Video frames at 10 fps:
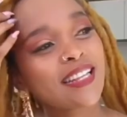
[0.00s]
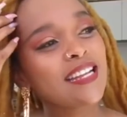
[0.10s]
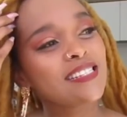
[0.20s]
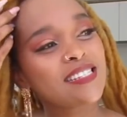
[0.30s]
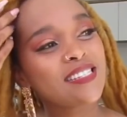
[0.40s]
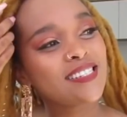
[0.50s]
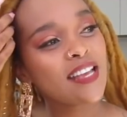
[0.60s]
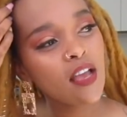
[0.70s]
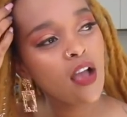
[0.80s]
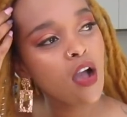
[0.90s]
And I
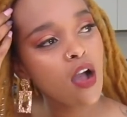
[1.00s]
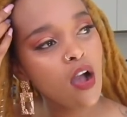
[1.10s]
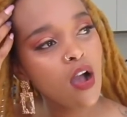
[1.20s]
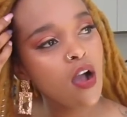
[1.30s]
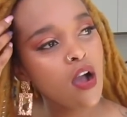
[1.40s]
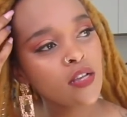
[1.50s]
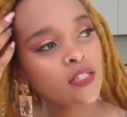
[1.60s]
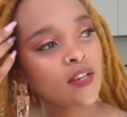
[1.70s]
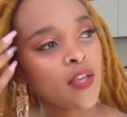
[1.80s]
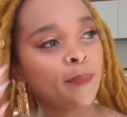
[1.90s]
said,
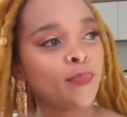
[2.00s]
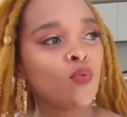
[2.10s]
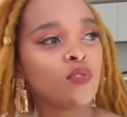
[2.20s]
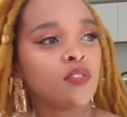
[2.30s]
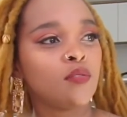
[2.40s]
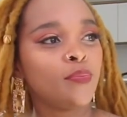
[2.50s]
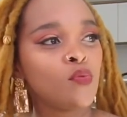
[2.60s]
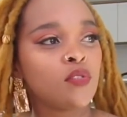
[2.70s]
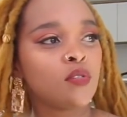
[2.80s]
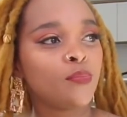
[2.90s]
pause
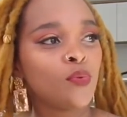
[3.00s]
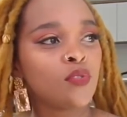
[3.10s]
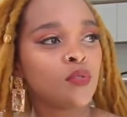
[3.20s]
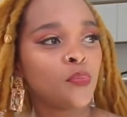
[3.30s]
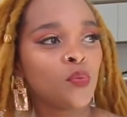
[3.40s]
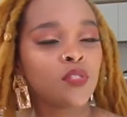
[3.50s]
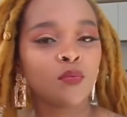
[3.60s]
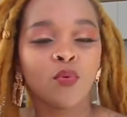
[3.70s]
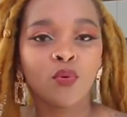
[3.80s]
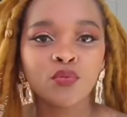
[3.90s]

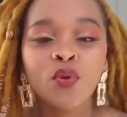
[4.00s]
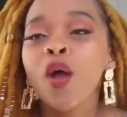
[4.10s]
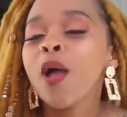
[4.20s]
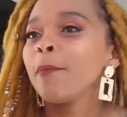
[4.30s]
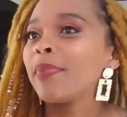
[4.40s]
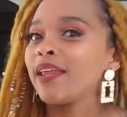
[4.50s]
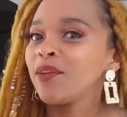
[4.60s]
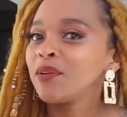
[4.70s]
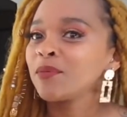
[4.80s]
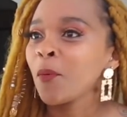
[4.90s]
more. But
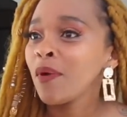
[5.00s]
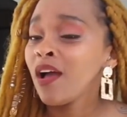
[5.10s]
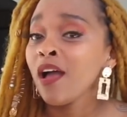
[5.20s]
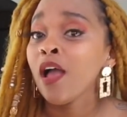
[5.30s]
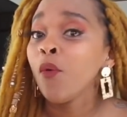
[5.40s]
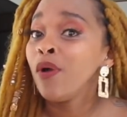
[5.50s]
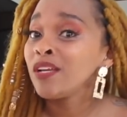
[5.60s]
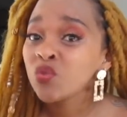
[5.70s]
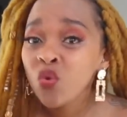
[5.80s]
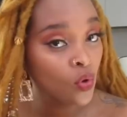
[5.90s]
anyway, where
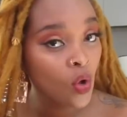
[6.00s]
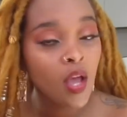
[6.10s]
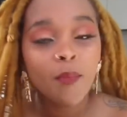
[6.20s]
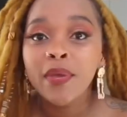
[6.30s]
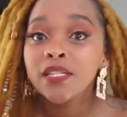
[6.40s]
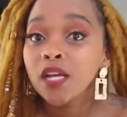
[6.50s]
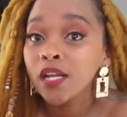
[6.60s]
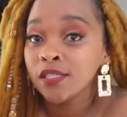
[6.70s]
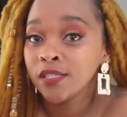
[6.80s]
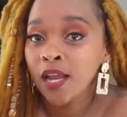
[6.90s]
to
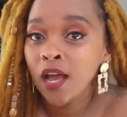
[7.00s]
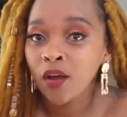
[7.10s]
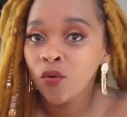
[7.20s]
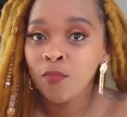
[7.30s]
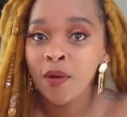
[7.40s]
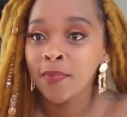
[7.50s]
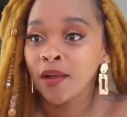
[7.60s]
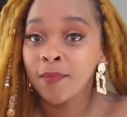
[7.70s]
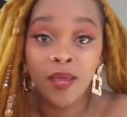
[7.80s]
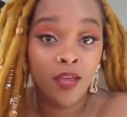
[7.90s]
mentally in the lack of my
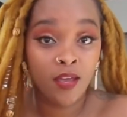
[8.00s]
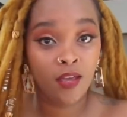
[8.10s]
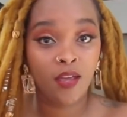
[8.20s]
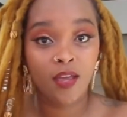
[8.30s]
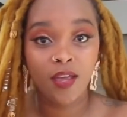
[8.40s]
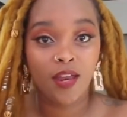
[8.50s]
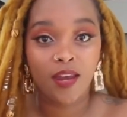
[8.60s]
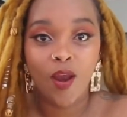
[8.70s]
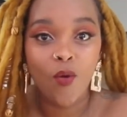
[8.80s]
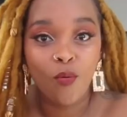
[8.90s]
cabby. But he